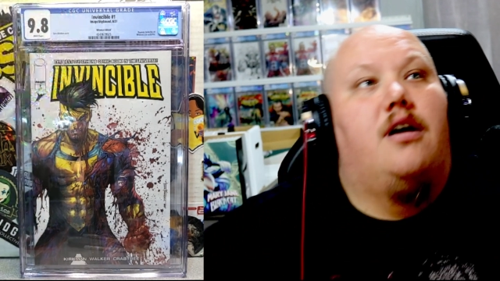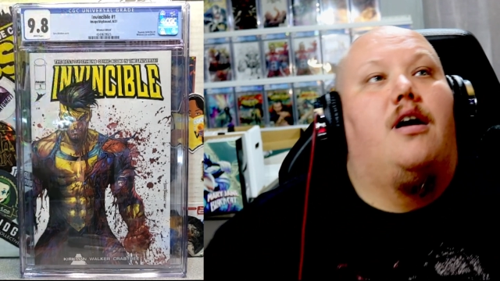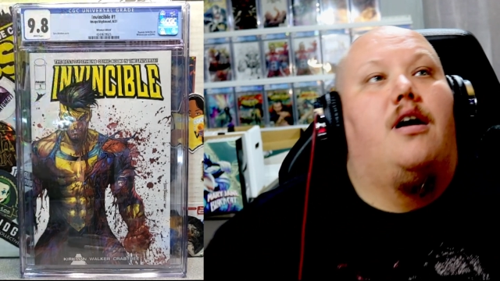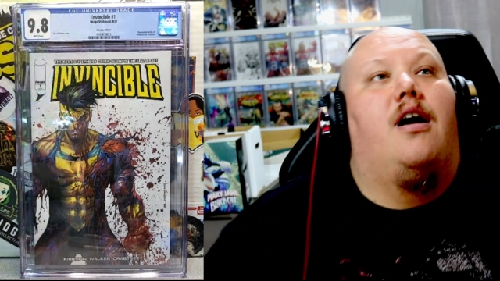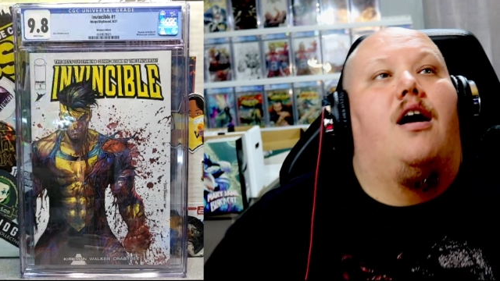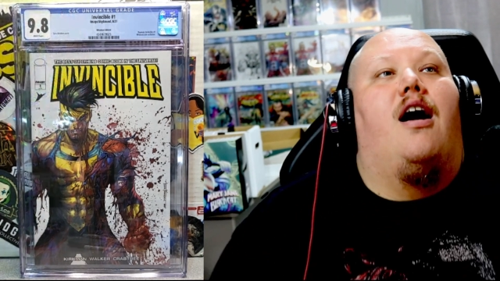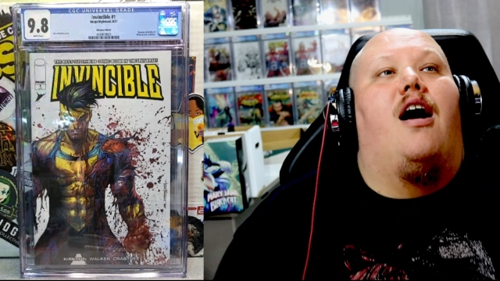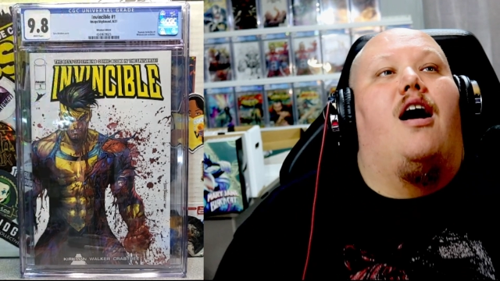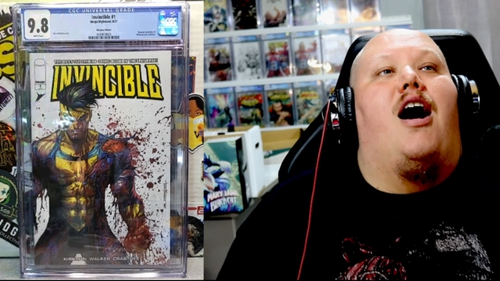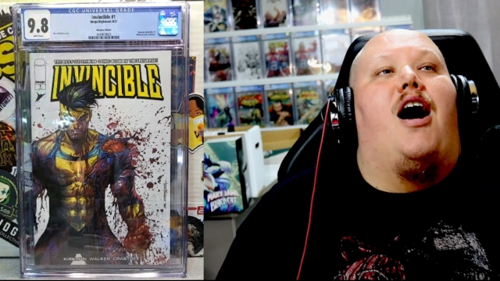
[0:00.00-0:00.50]

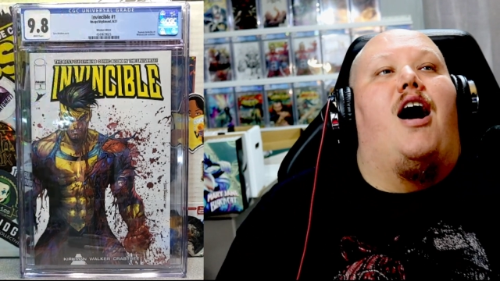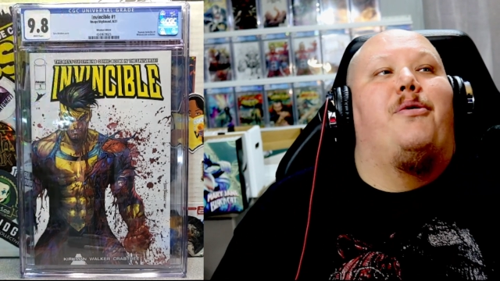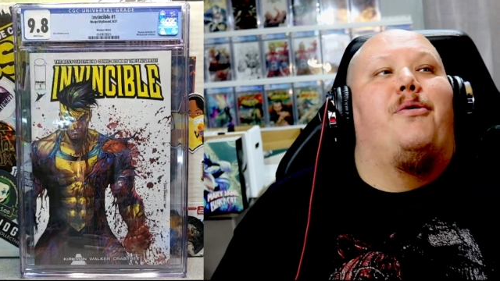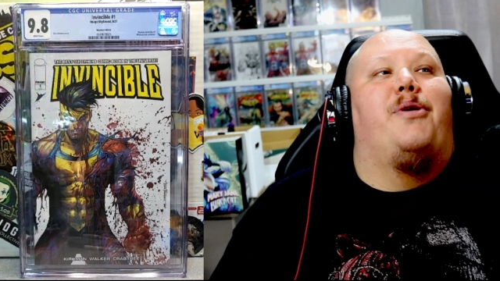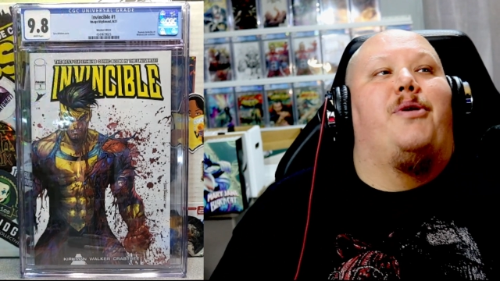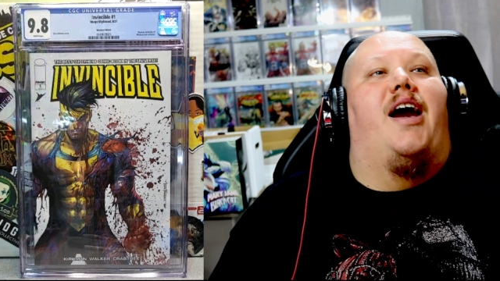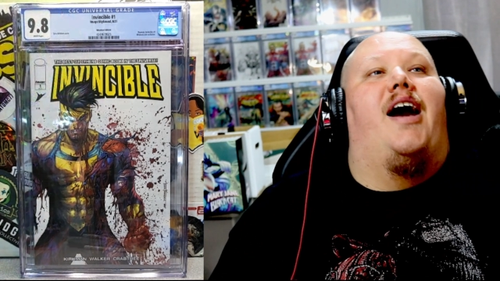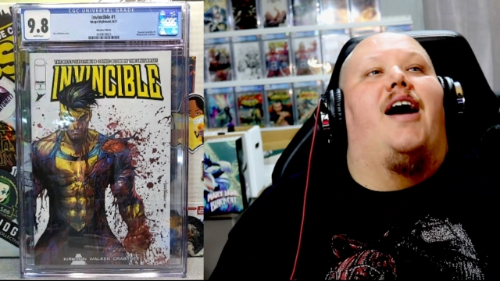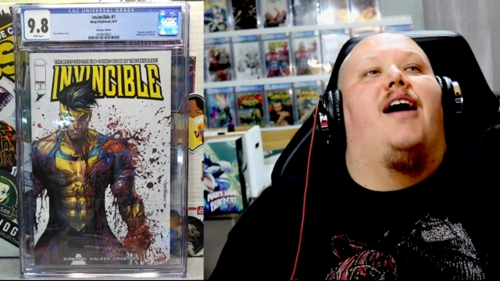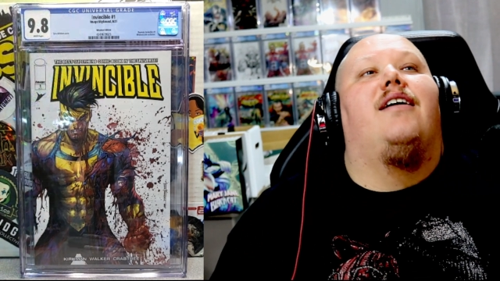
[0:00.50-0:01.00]
Oh
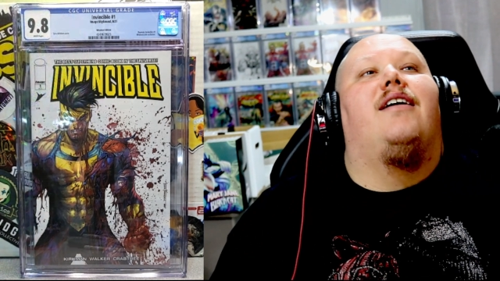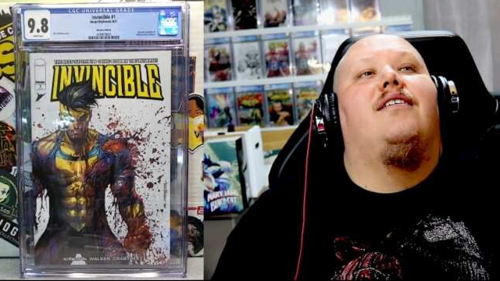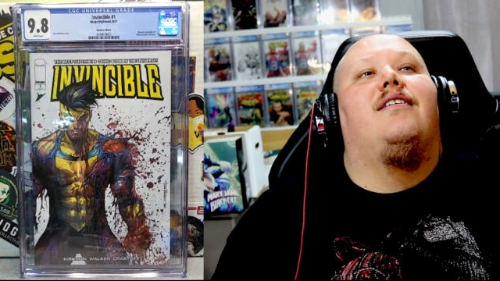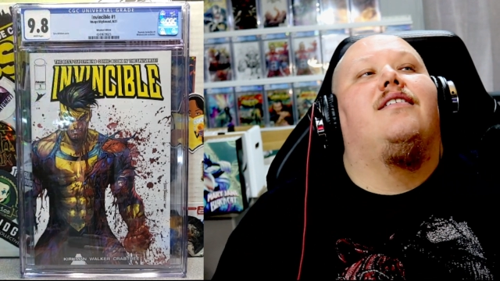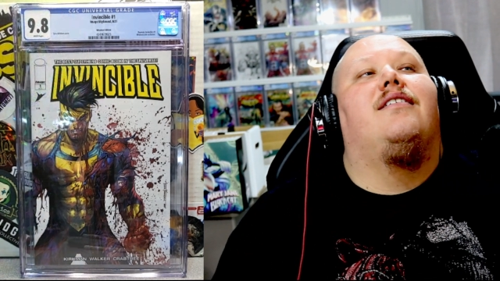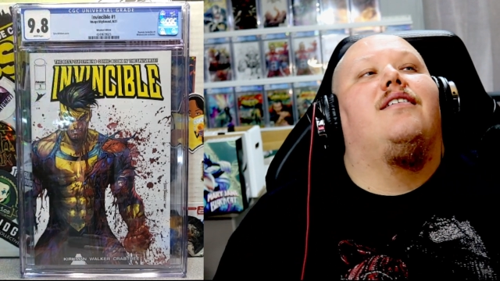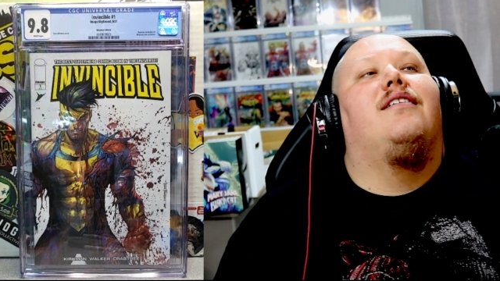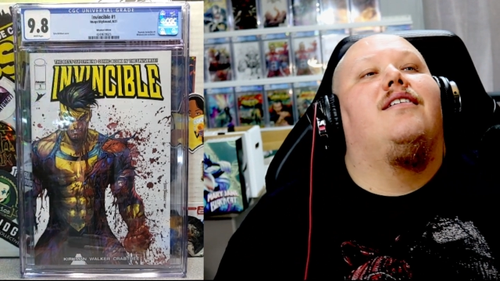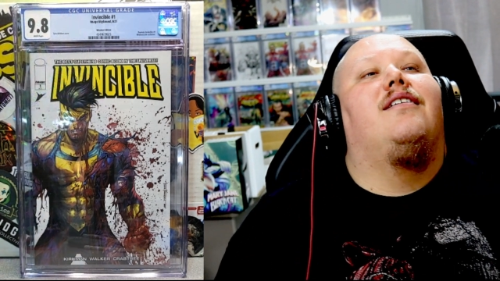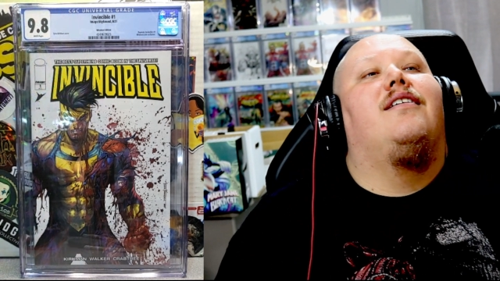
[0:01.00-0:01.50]
yeah.
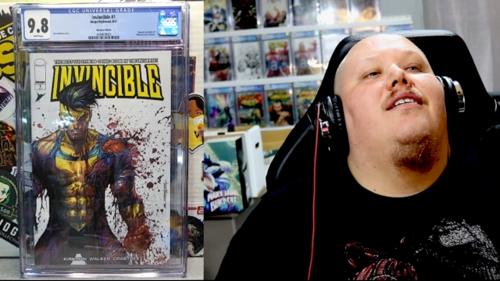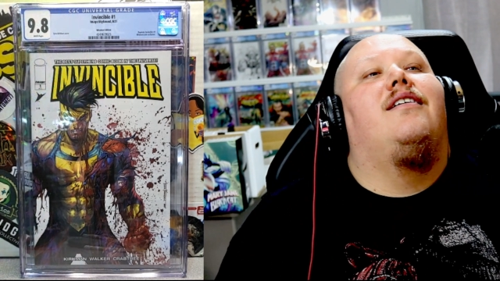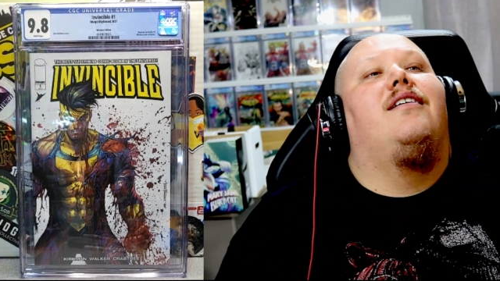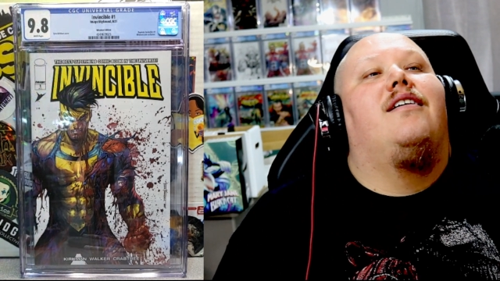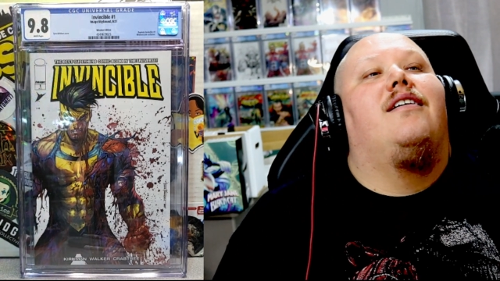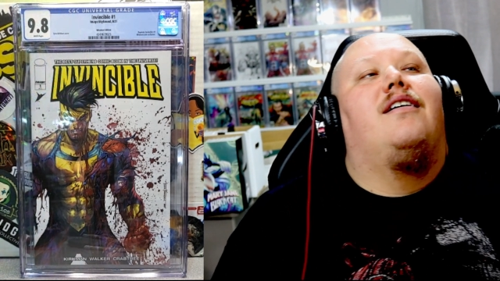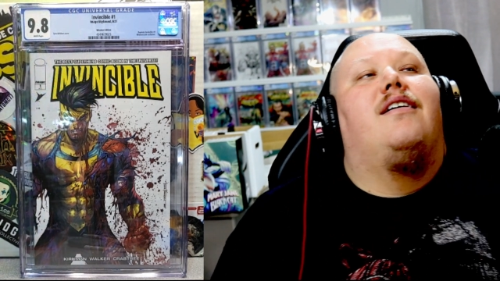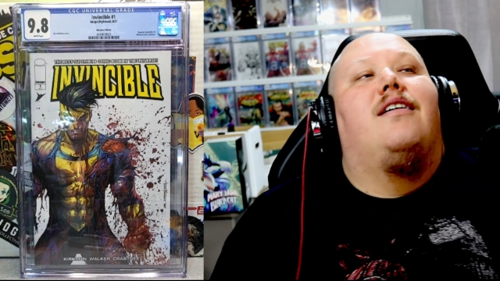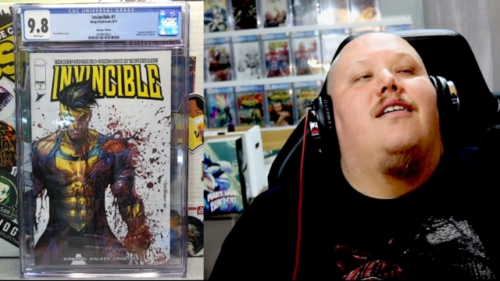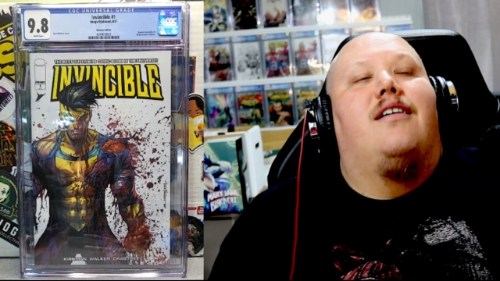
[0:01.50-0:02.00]

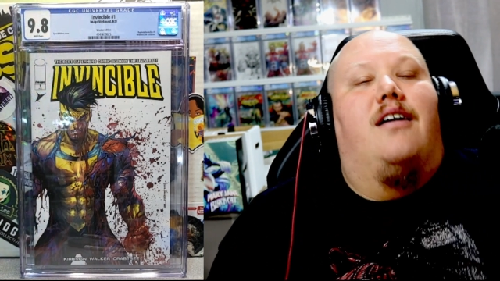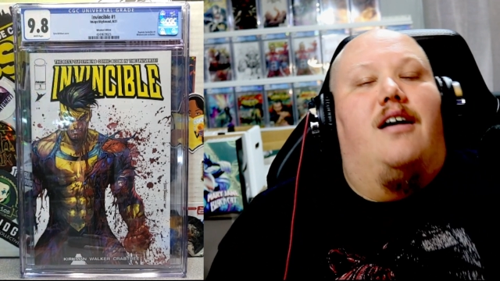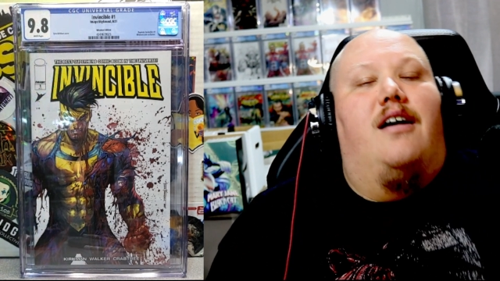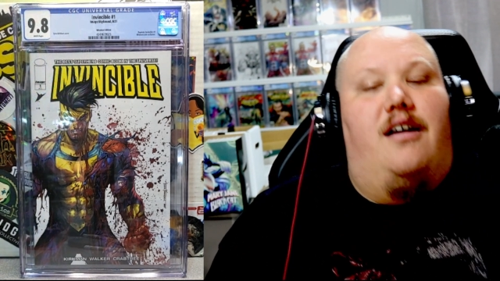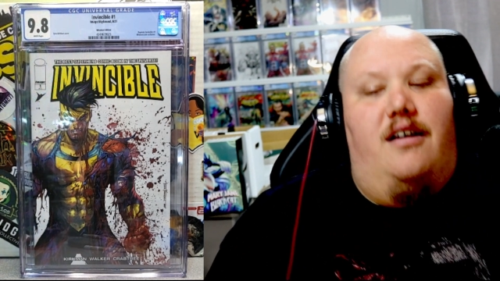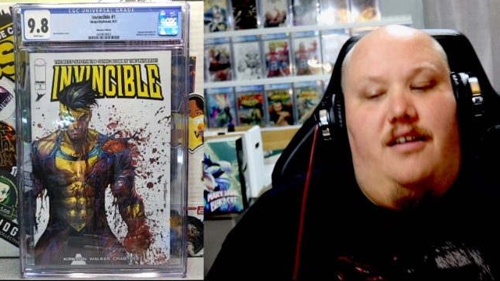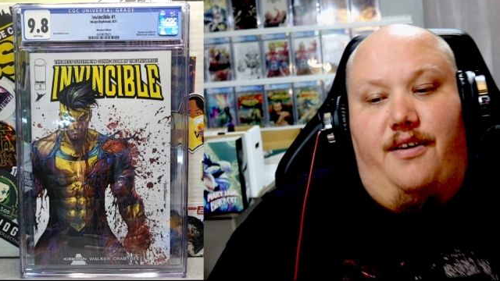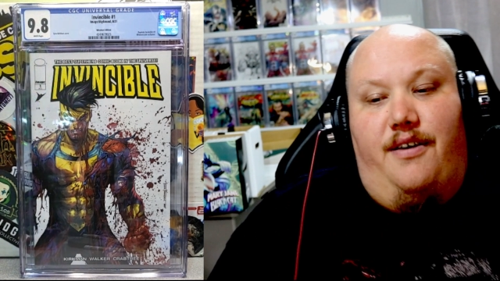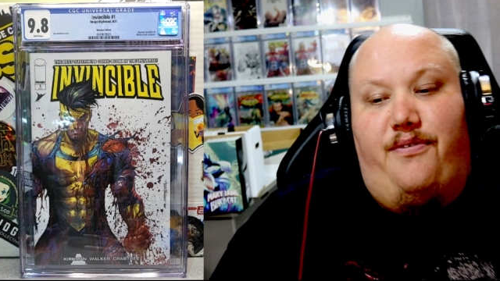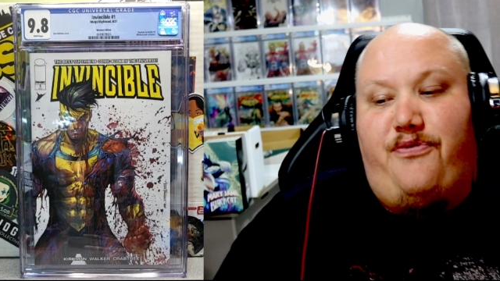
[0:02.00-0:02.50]
It